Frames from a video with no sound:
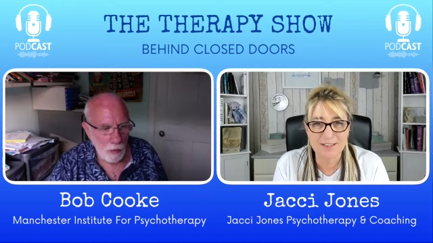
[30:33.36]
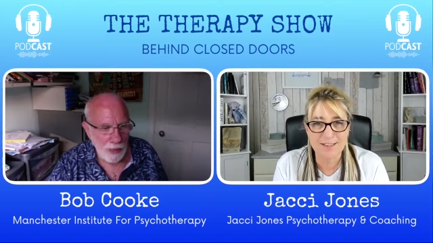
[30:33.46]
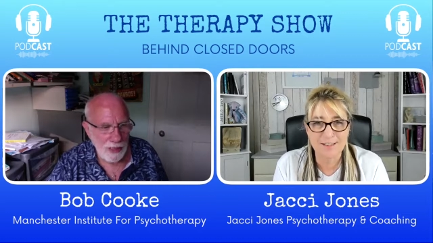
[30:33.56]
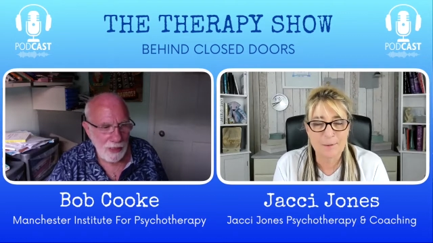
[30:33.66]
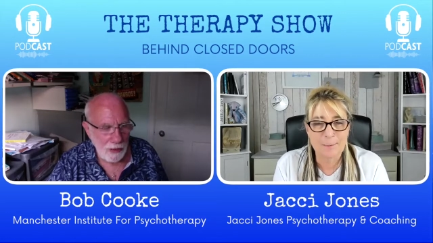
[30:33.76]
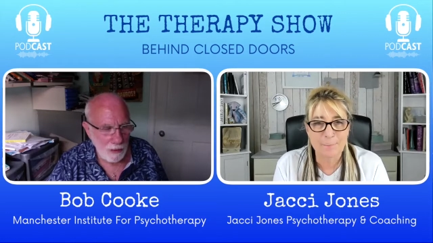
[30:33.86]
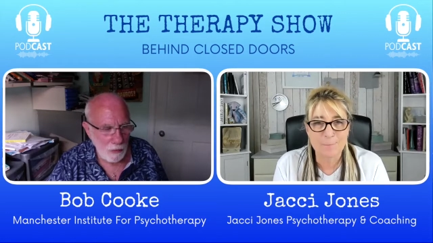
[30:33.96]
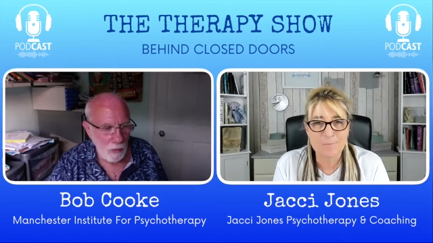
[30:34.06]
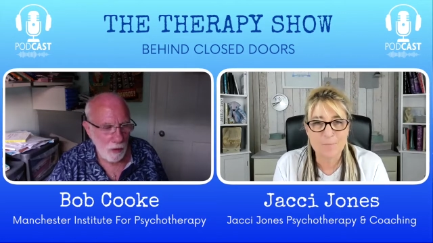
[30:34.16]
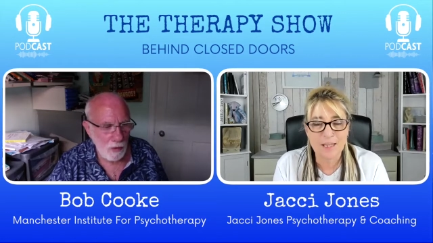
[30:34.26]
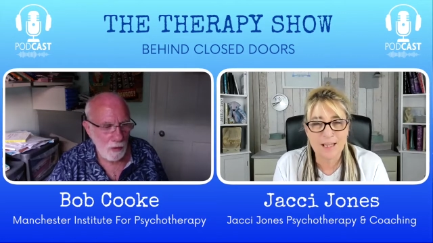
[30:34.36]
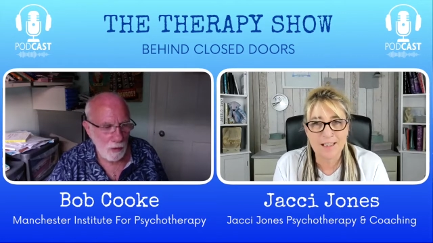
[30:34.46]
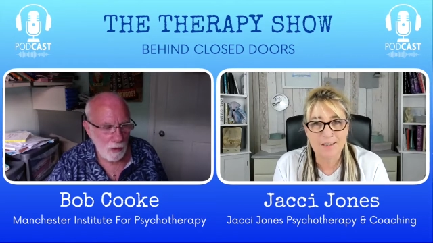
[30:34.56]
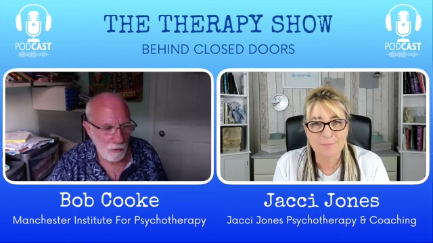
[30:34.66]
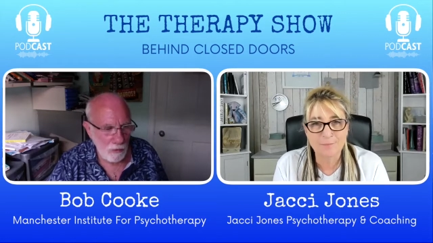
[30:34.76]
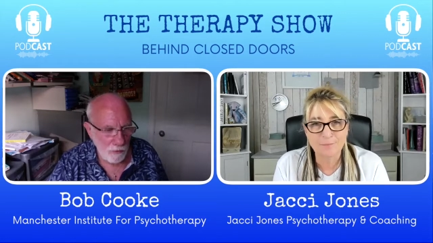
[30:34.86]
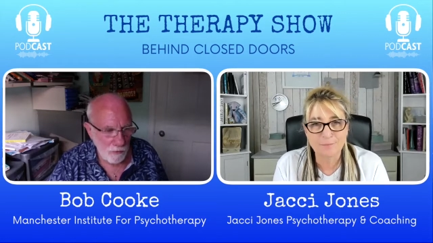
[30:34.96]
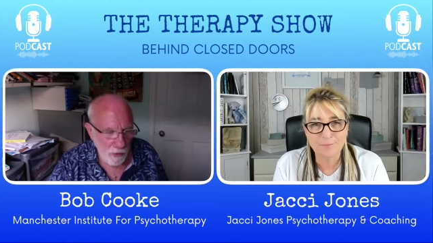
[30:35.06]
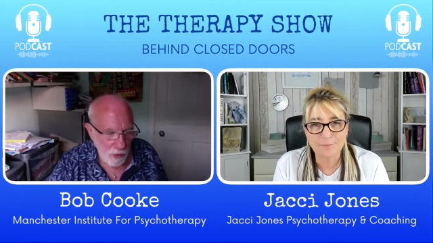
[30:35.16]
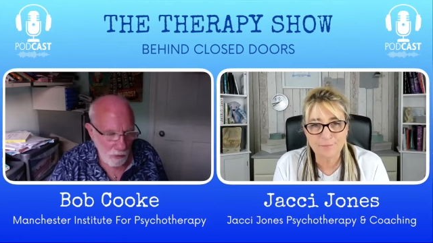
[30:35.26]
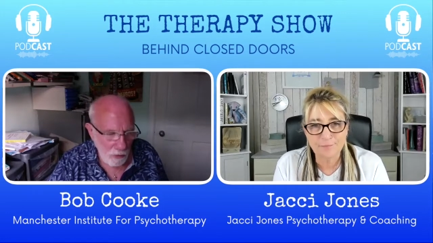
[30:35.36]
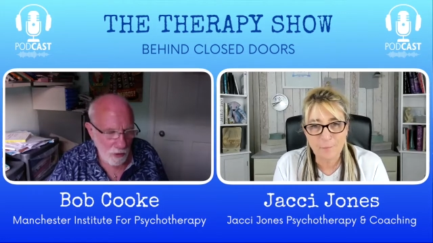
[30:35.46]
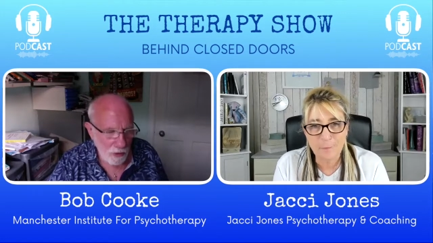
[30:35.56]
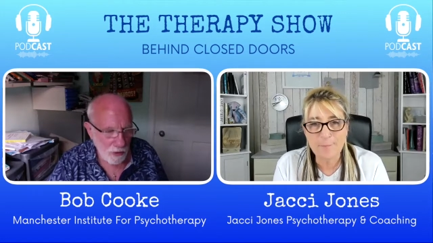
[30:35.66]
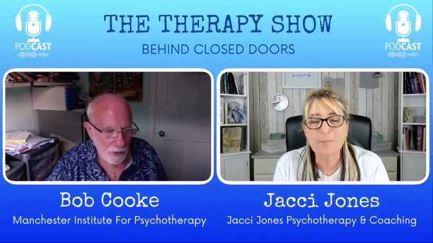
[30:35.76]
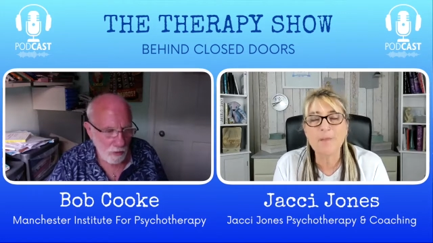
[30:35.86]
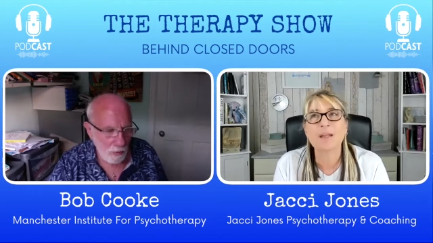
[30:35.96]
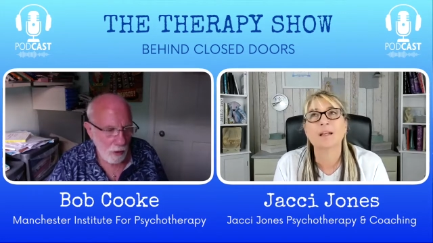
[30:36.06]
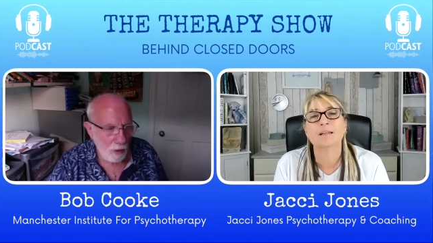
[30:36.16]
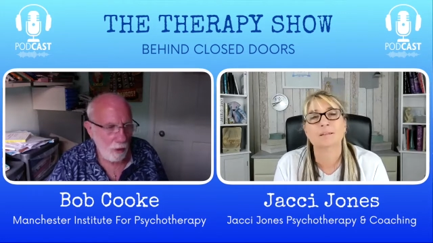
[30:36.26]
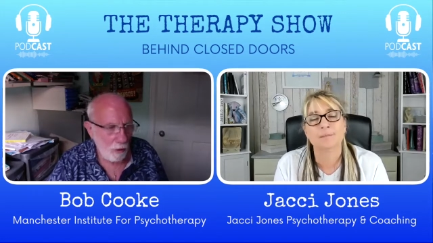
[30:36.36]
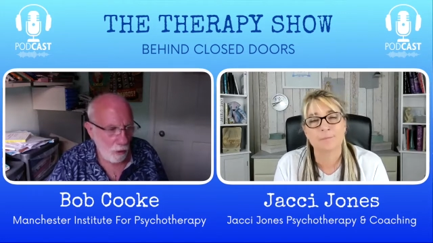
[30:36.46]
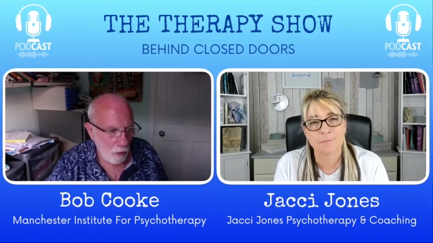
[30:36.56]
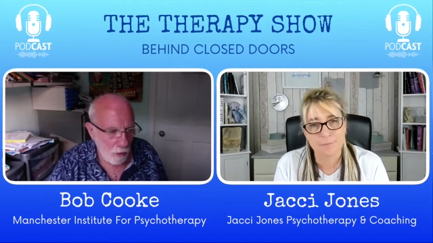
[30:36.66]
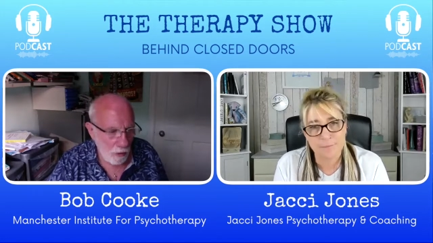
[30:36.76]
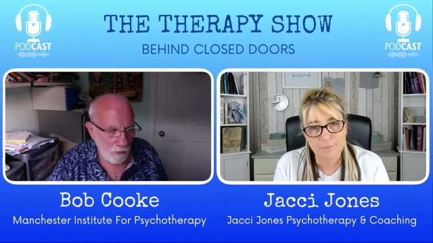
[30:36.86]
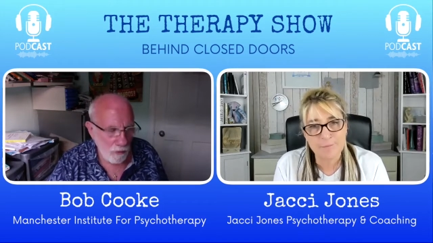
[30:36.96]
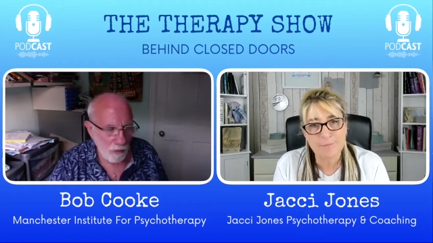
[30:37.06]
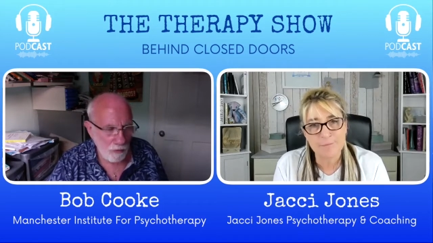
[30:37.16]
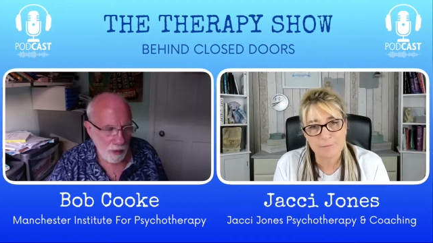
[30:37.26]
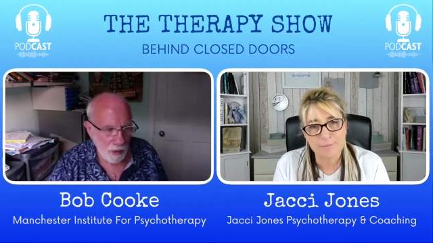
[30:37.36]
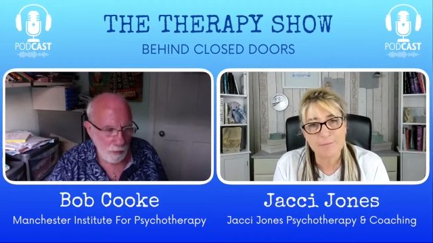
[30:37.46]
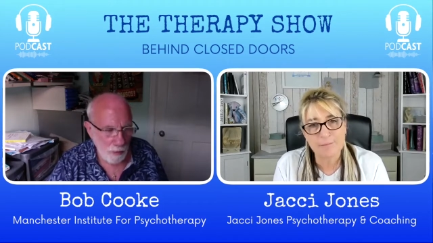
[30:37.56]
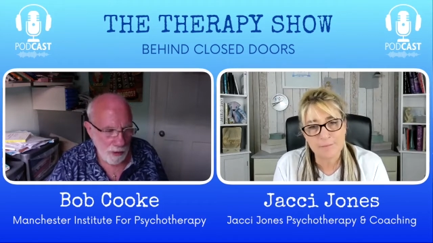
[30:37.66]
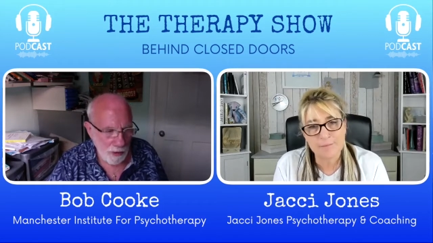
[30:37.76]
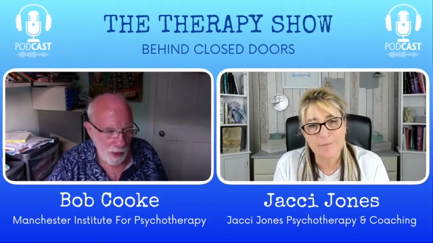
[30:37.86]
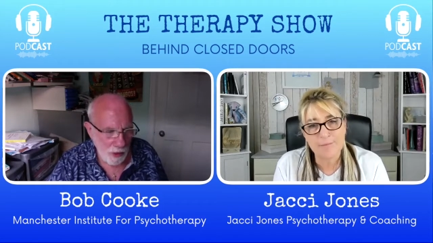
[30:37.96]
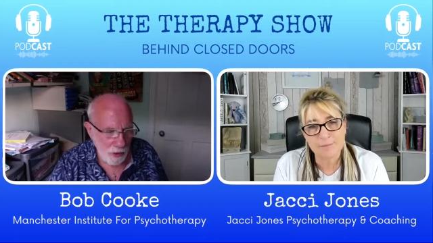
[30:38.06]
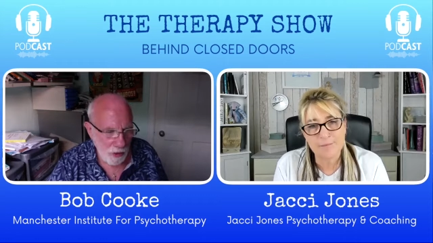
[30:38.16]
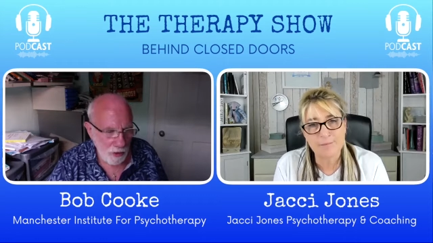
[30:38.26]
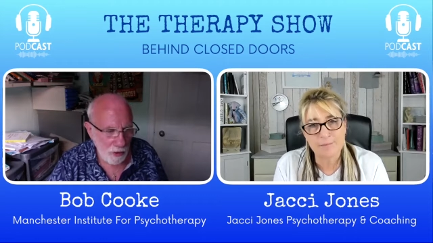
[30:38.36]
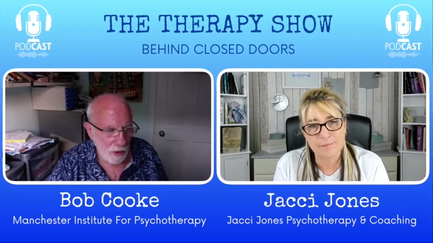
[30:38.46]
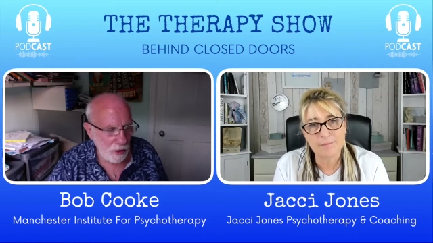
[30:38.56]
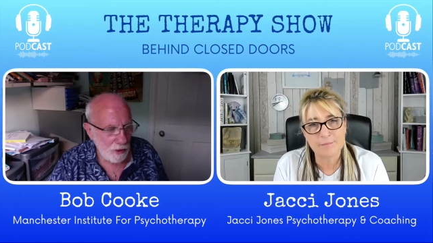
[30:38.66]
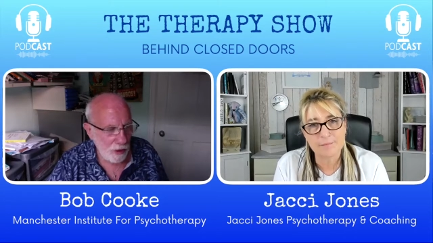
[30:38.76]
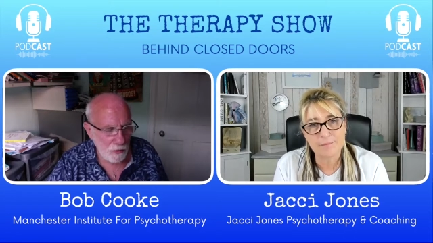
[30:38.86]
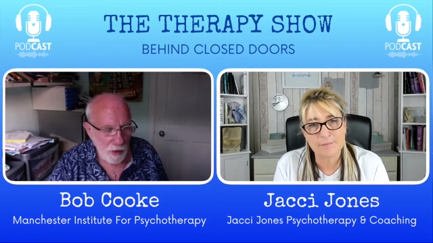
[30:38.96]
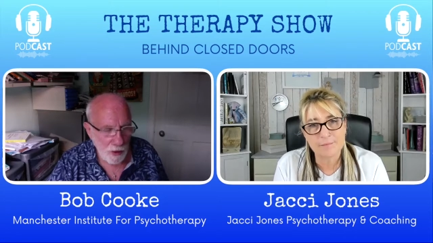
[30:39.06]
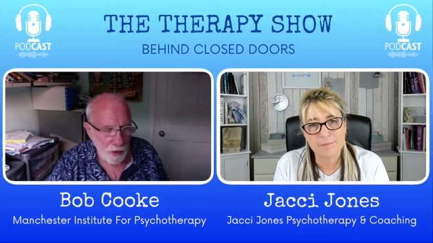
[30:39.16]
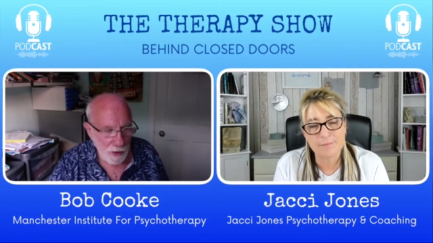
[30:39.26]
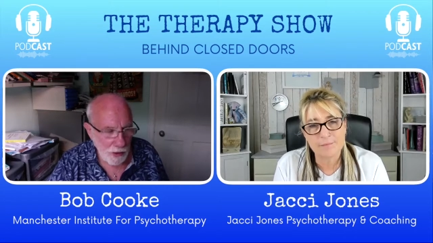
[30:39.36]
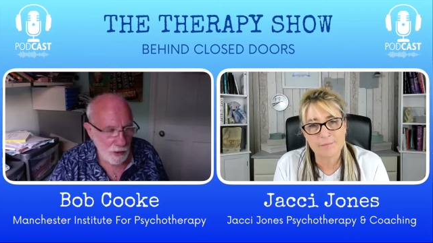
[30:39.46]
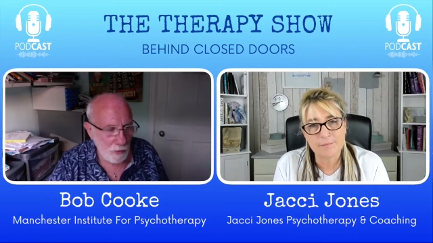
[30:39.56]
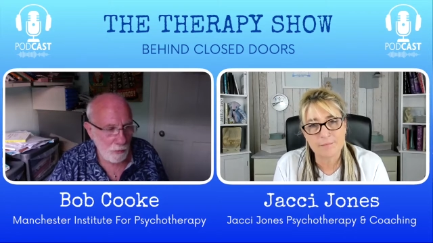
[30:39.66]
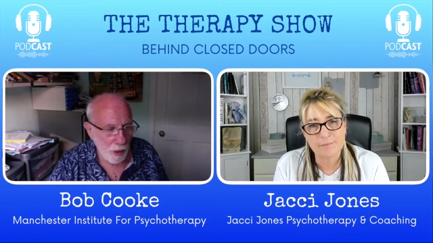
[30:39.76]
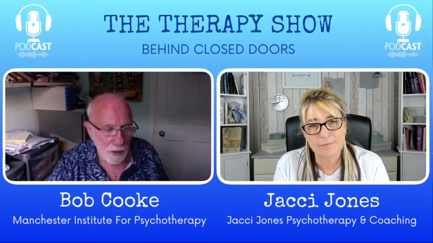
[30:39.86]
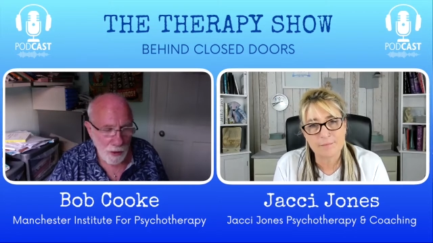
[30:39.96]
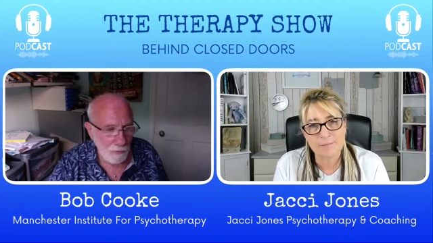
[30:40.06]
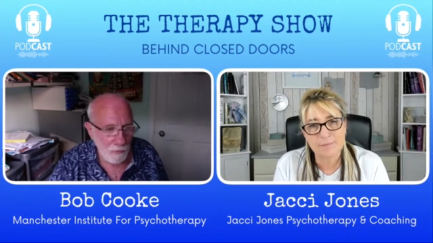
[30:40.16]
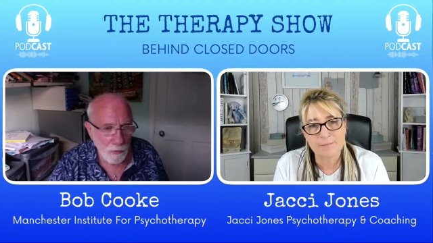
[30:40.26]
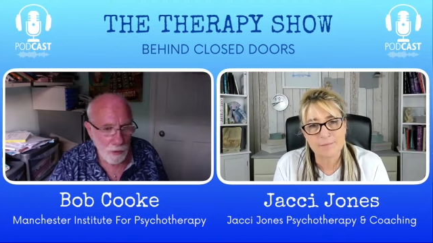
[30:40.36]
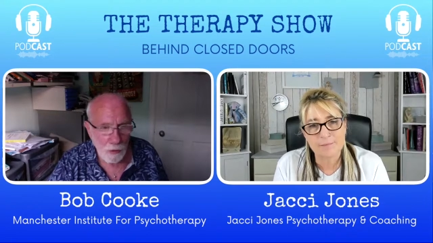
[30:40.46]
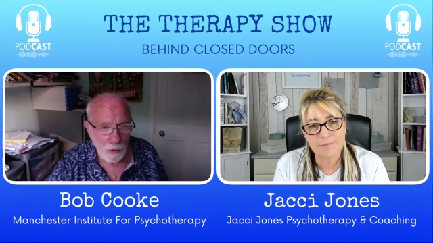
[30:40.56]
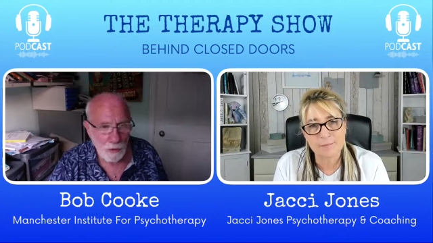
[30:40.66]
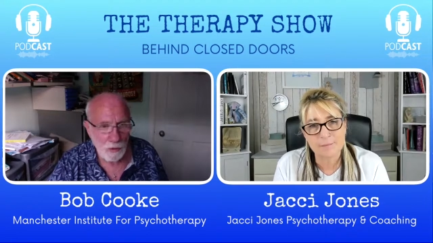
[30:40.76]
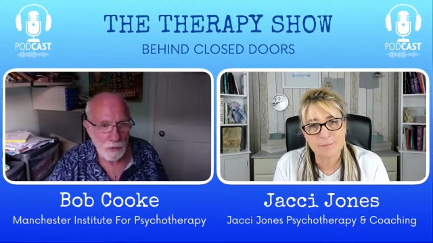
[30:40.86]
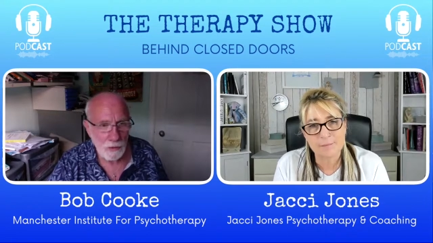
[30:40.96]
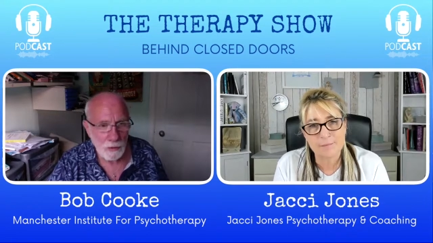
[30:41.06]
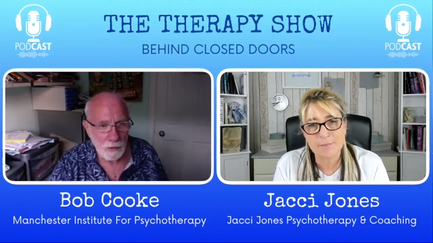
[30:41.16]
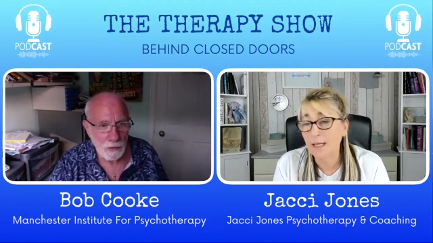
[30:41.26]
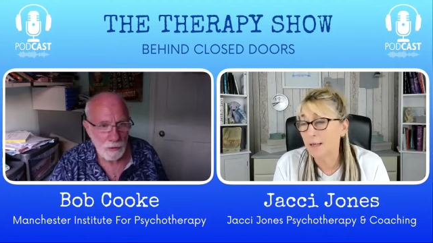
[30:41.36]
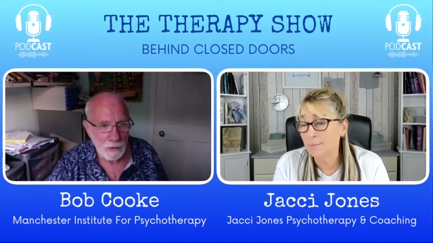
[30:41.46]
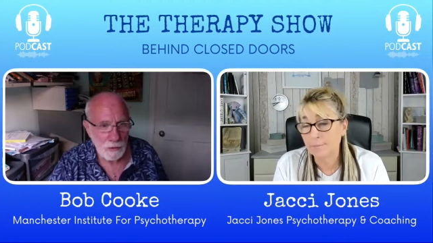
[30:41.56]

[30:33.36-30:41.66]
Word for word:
Speaker 1: at least somewhere that's got a referral system or you've got a recommendation. Now, the recommendation might come from the doctors. Yeah.